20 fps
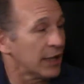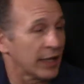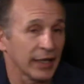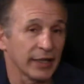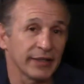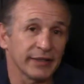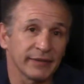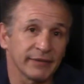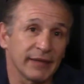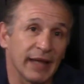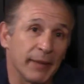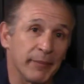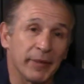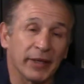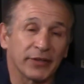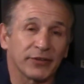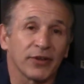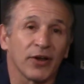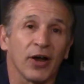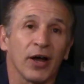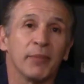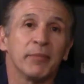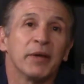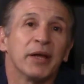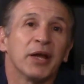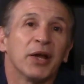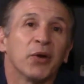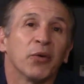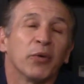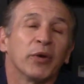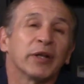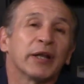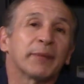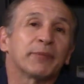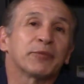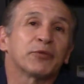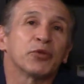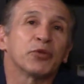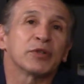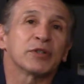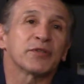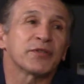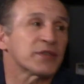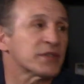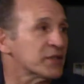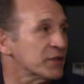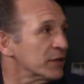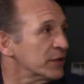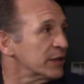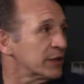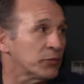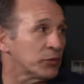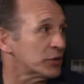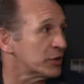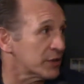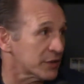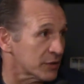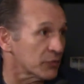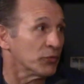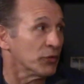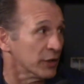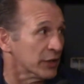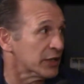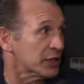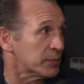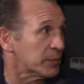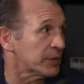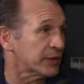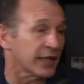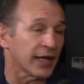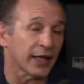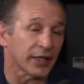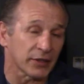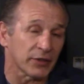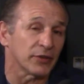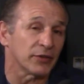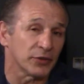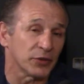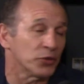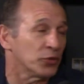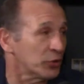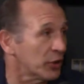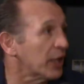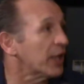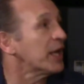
and I met Tom. Went up to his facility, which is really spectacular. You got